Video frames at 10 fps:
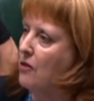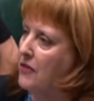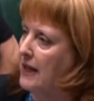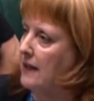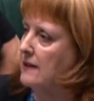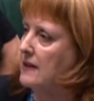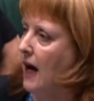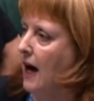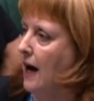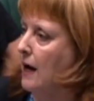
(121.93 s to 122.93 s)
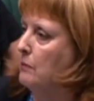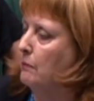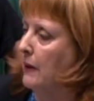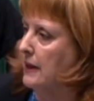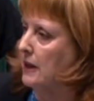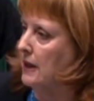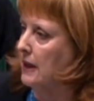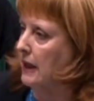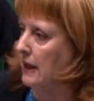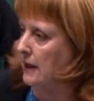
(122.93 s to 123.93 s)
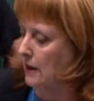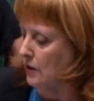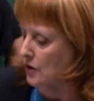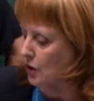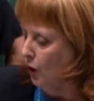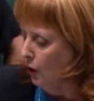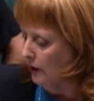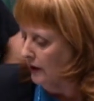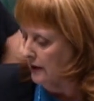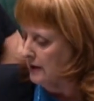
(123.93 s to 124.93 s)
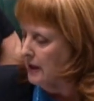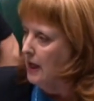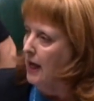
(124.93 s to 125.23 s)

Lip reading: Things are better in Scotland